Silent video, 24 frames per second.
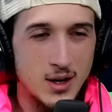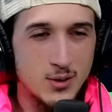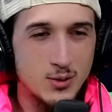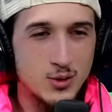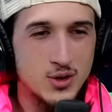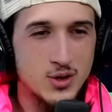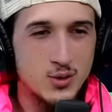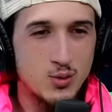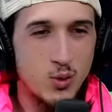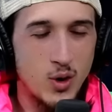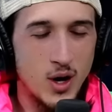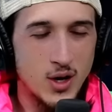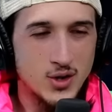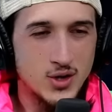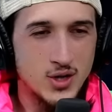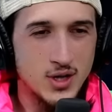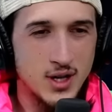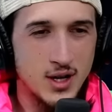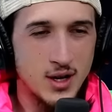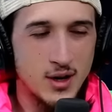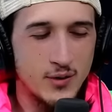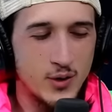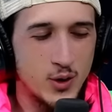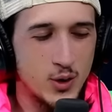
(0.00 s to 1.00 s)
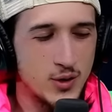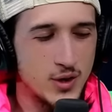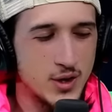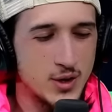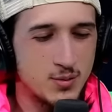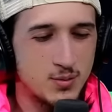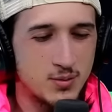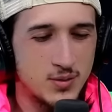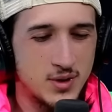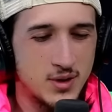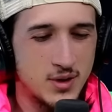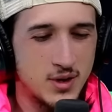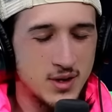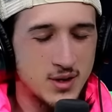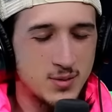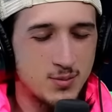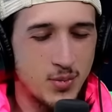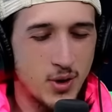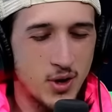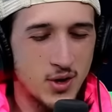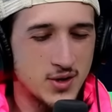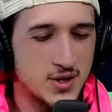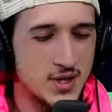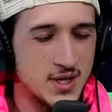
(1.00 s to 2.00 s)
was watching an interview and this this
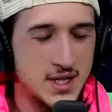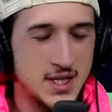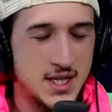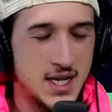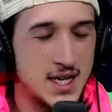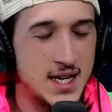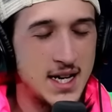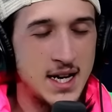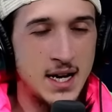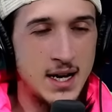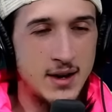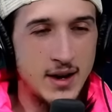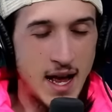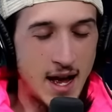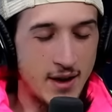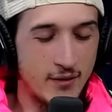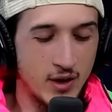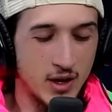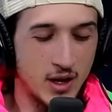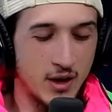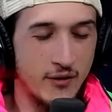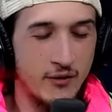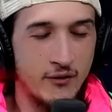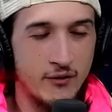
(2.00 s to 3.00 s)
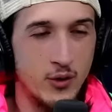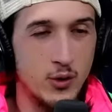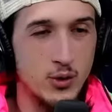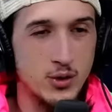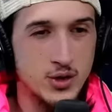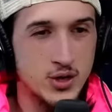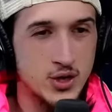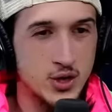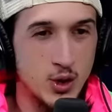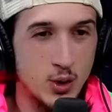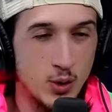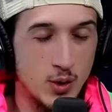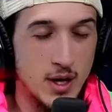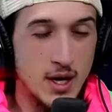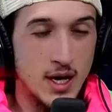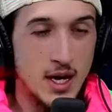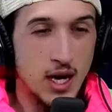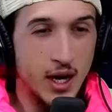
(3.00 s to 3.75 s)
person didn't even have like a full suit.